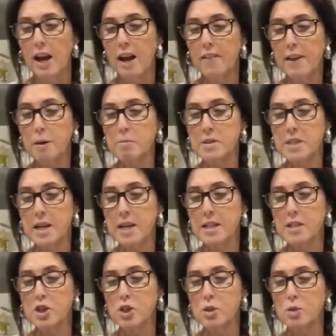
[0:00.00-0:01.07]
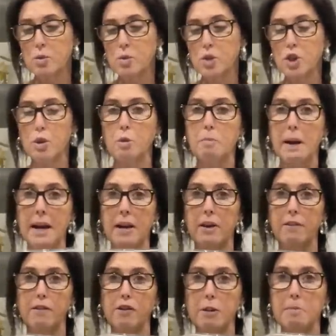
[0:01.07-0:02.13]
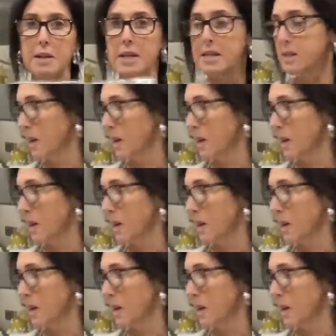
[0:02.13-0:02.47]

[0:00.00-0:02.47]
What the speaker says: and that was down to £2 for M&S